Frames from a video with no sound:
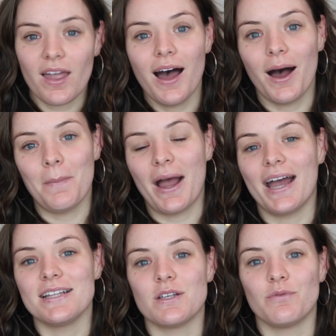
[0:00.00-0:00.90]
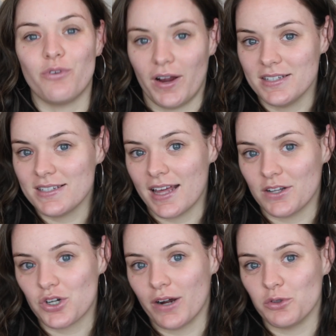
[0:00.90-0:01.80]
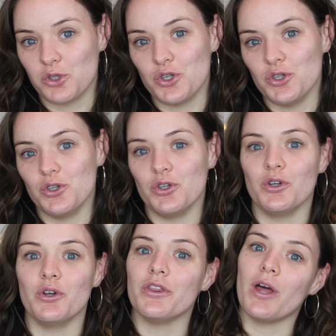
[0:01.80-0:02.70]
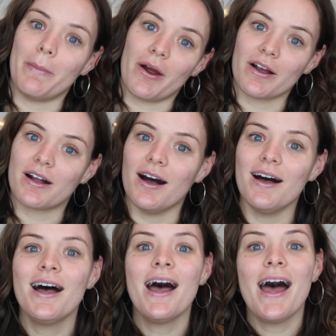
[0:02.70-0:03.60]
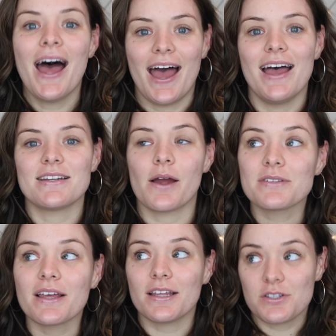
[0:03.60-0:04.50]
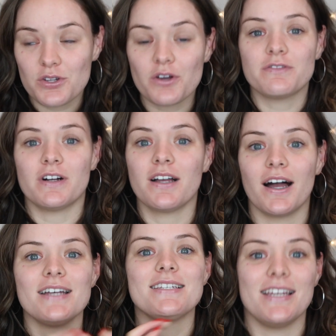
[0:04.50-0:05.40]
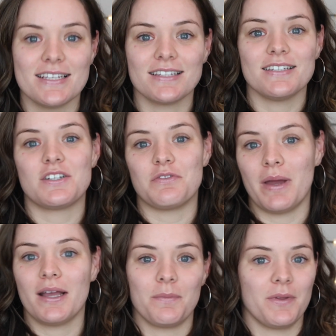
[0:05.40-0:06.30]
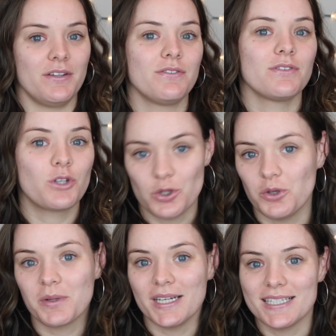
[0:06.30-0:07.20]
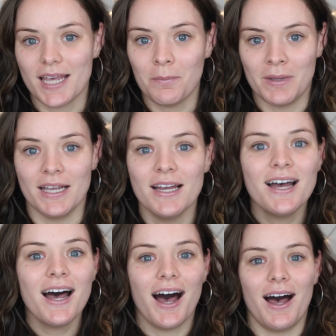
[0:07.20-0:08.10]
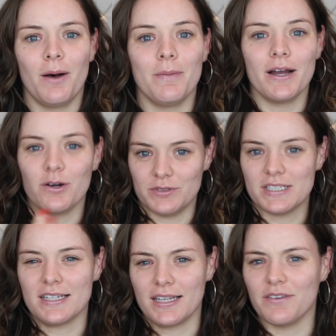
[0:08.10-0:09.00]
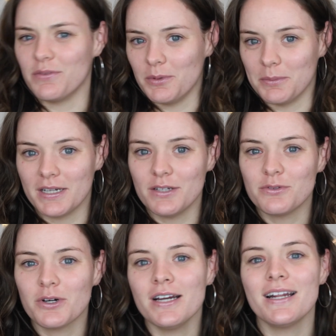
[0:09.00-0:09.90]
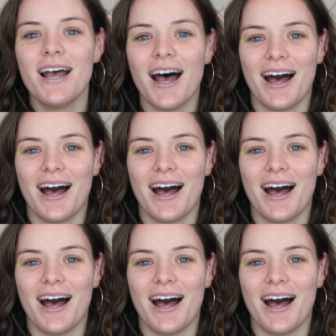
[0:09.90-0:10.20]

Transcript: I had some friends that traveled to America and I was like, that's so fun guys, here's a list of makeup that can you please get me. I obviously gave them the money for it.